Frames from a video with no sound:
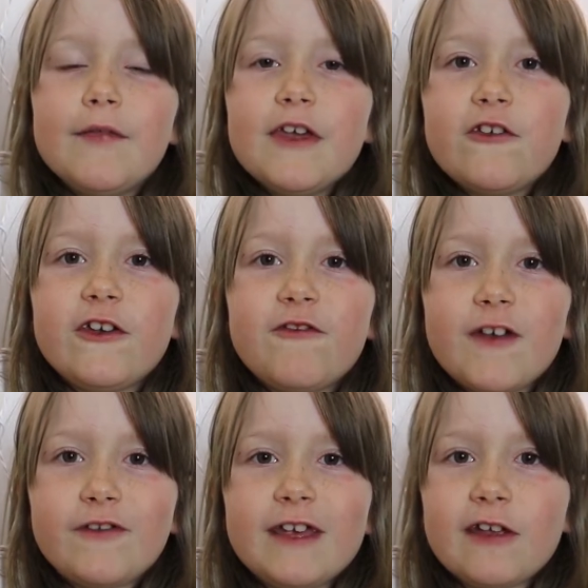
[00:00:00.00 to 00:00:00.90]
She's
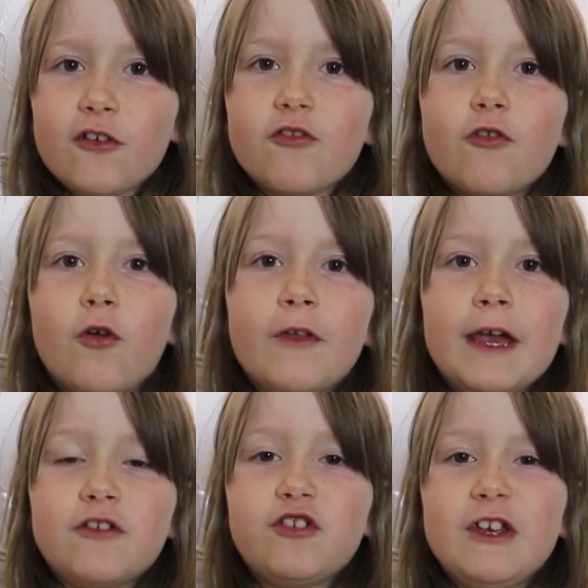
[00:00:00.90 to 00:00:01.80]
15 years old,
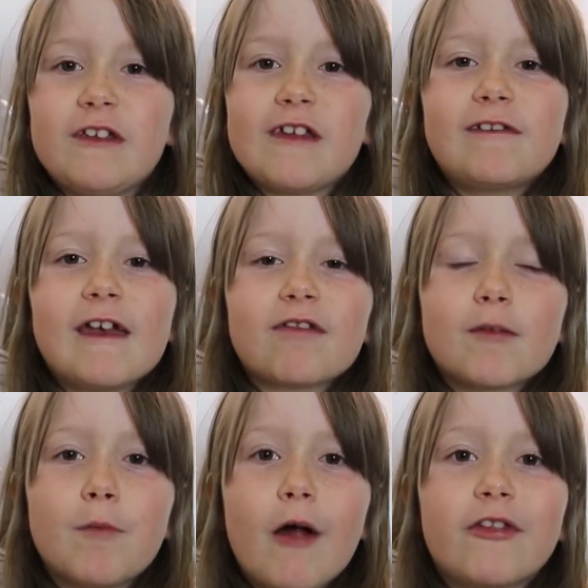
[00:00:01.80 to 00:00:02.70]
and she's gonna test the
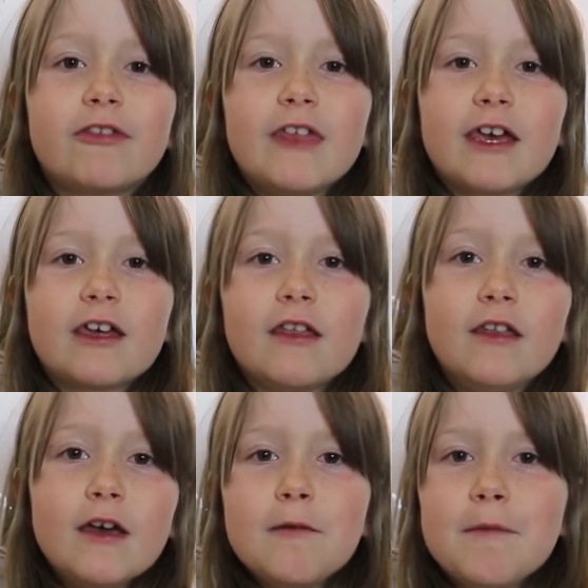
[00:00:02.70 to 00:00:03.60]
balls if they can
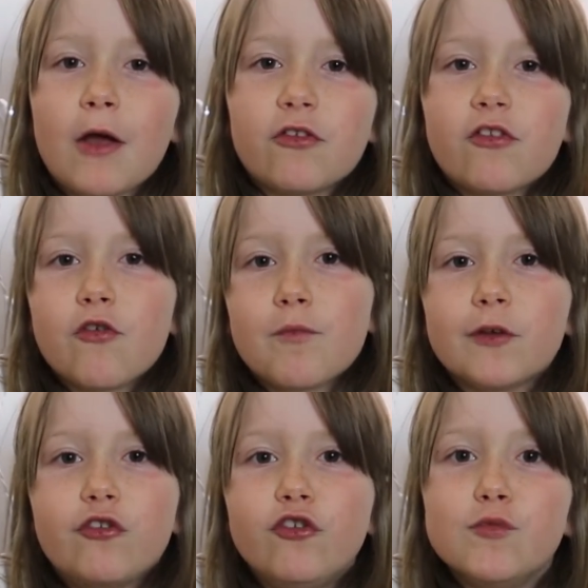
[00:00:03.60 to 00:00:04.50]
bounce super
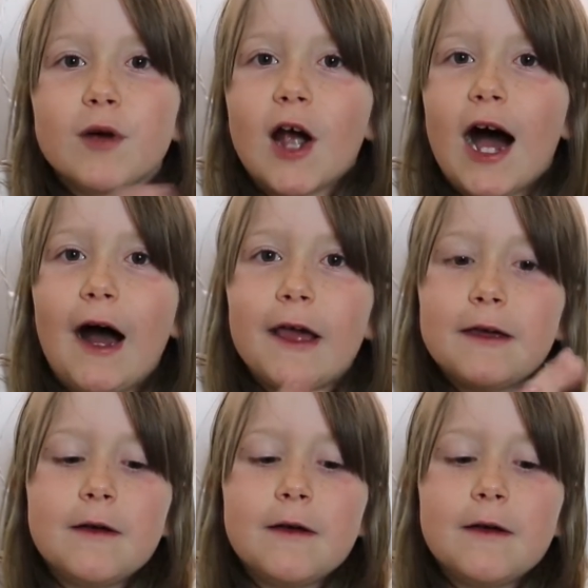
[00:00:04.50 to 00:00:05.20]
duper high.